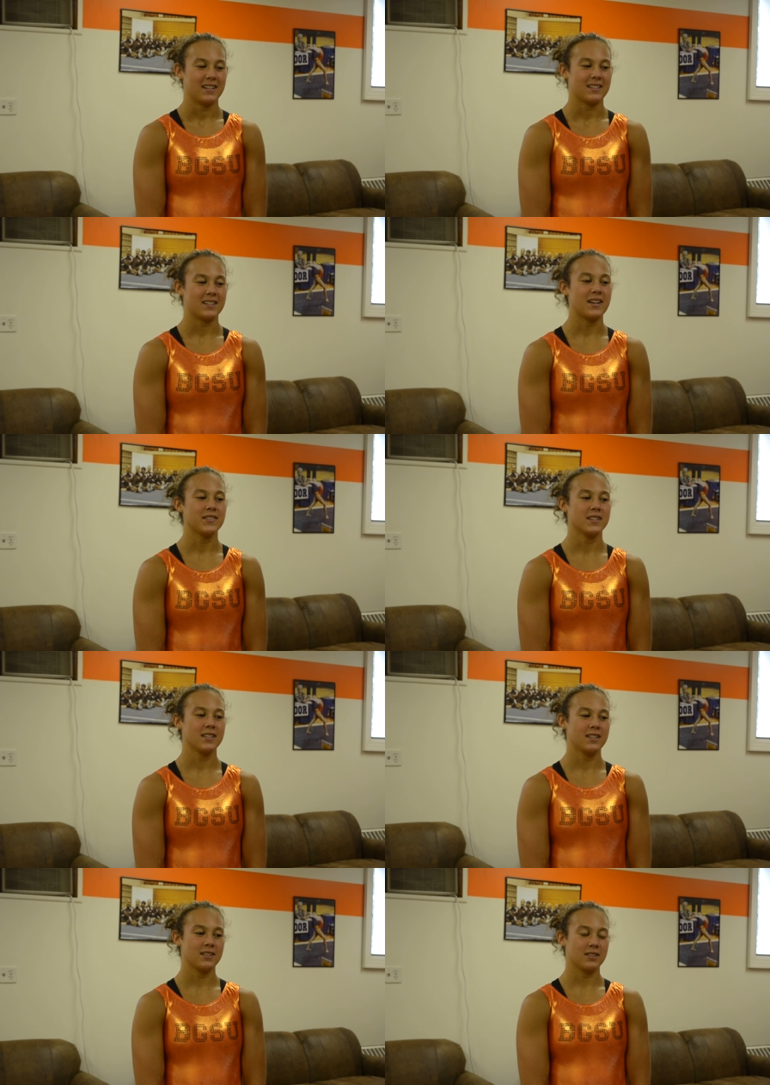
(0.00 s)

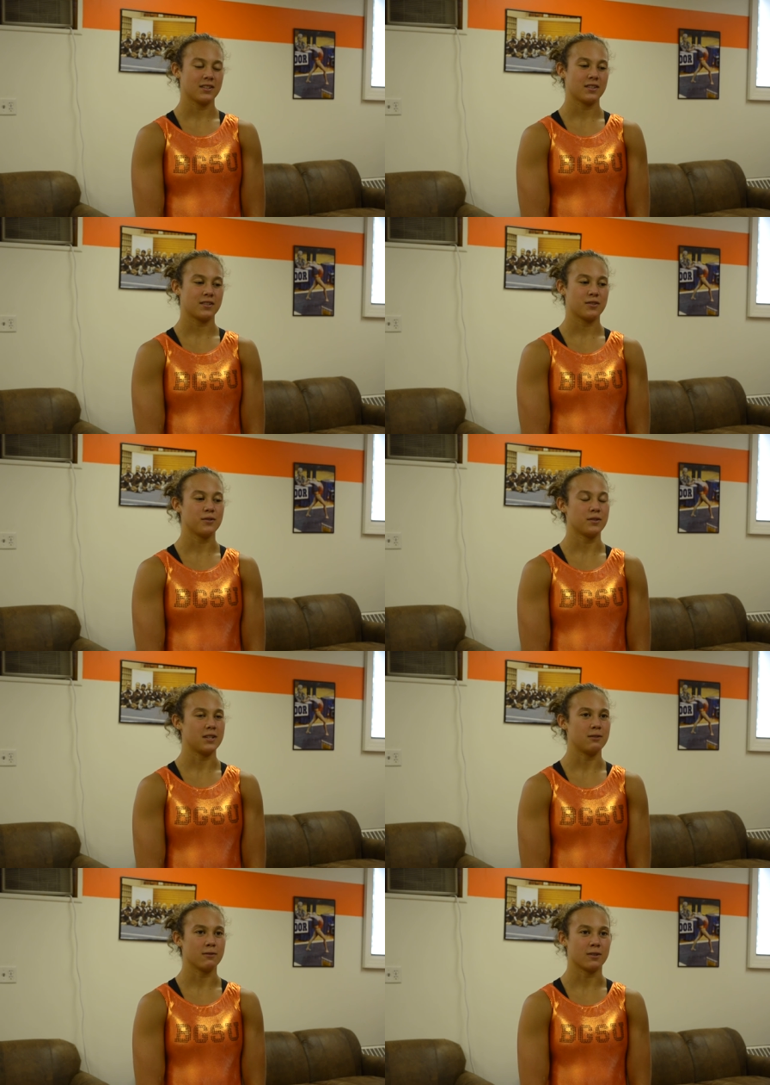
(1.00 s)
Definitely those two
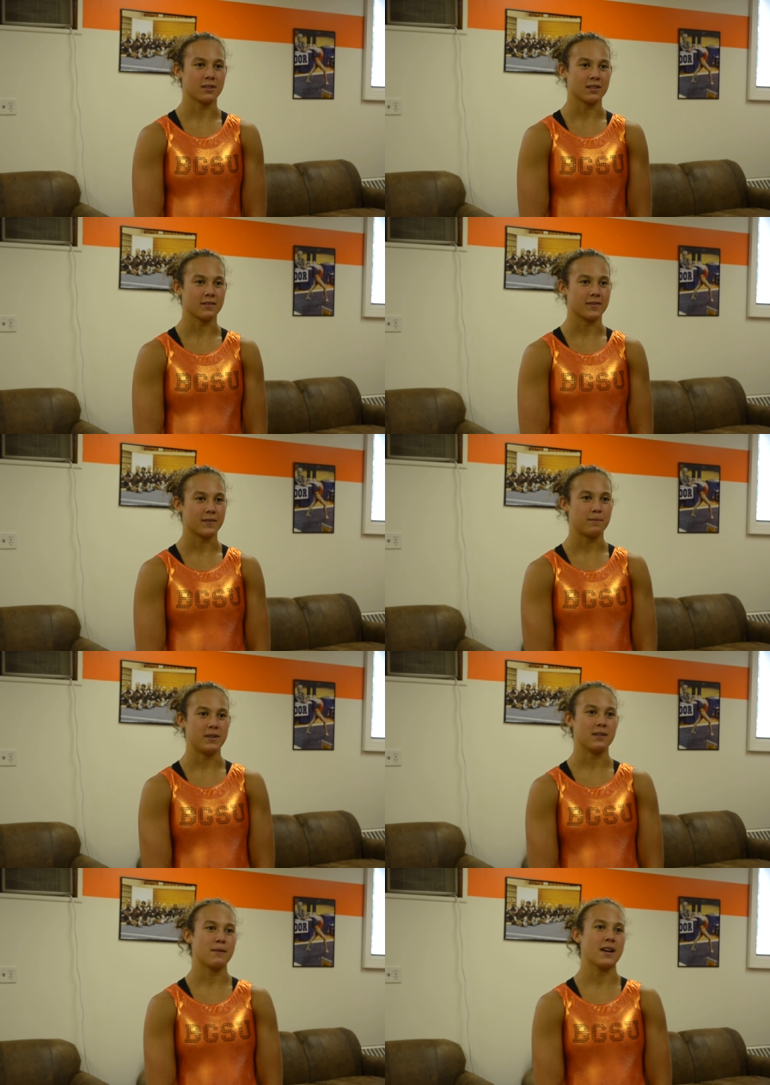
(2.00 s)
team goals of
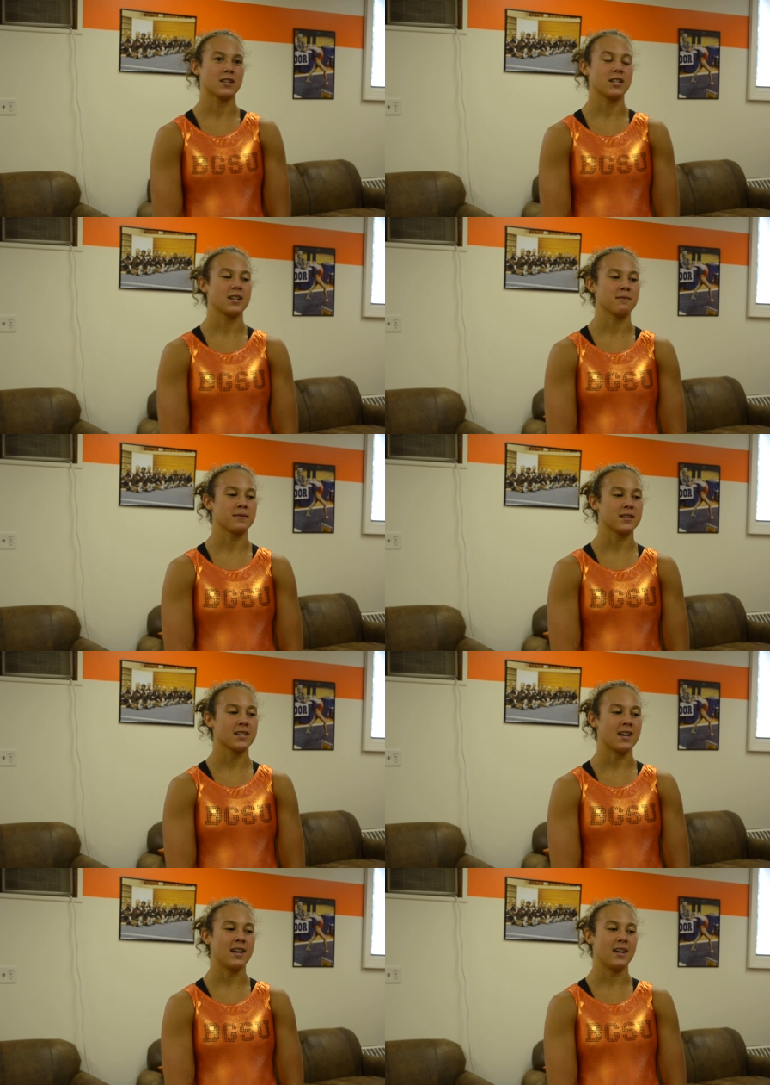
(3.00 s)
being MAC champs
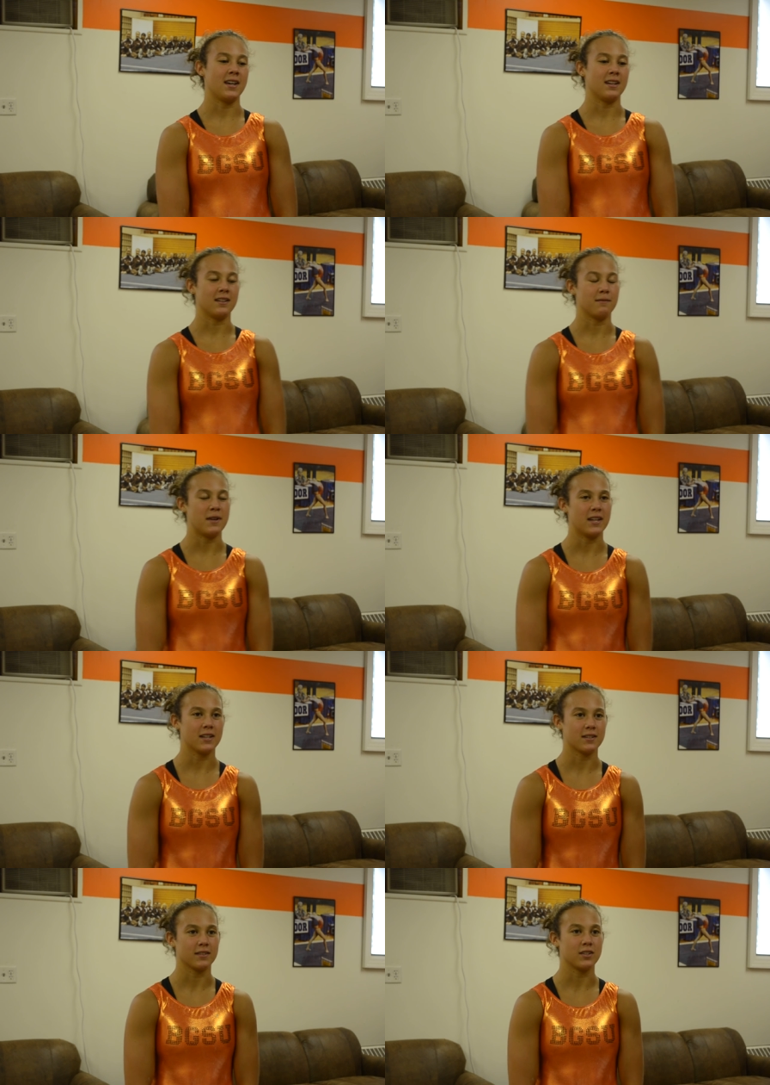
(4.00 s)
and making
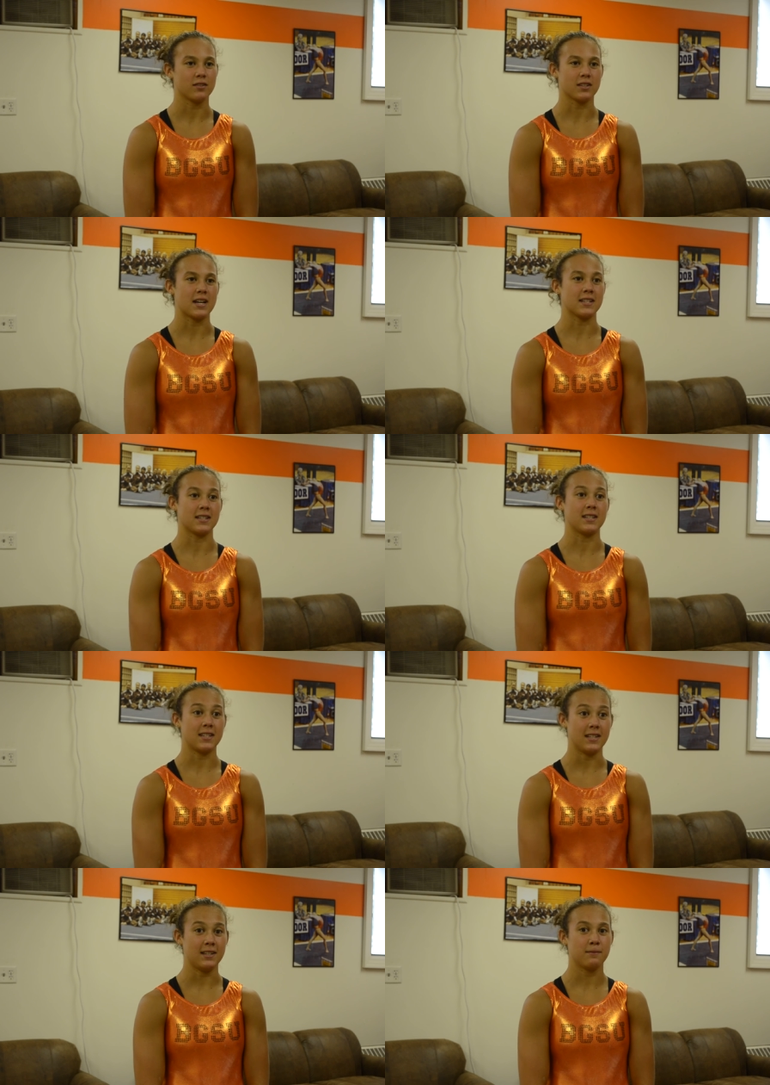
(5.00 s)
it to regionals as a
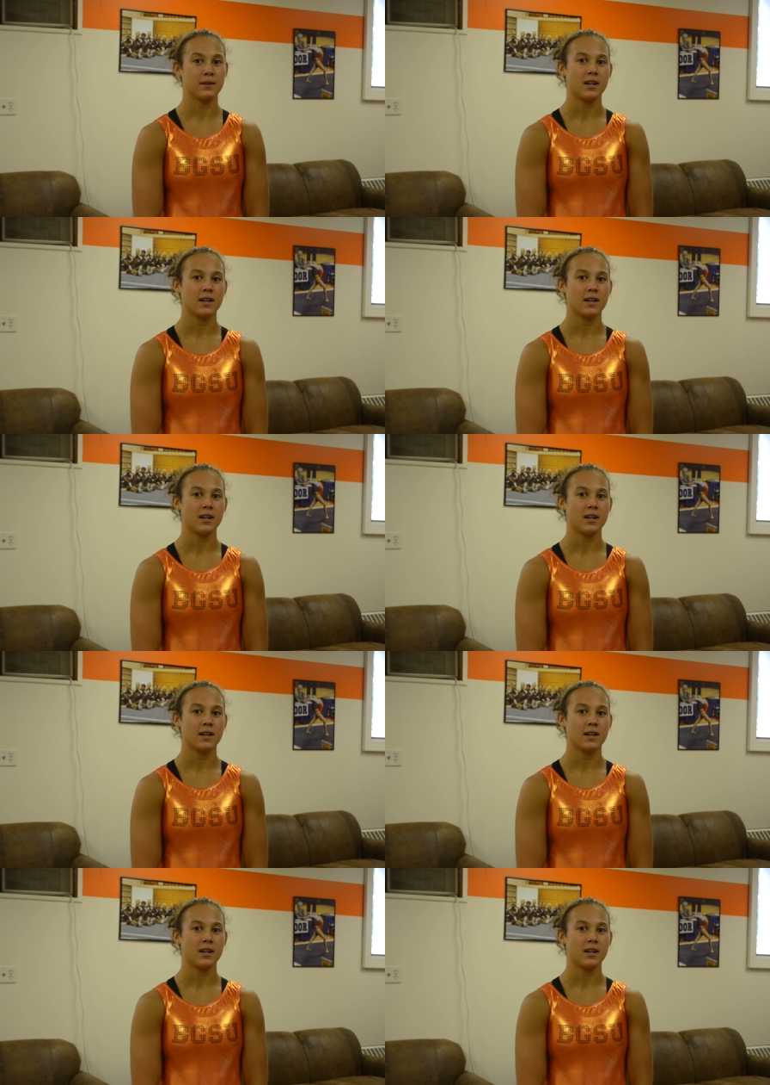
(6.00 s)
team.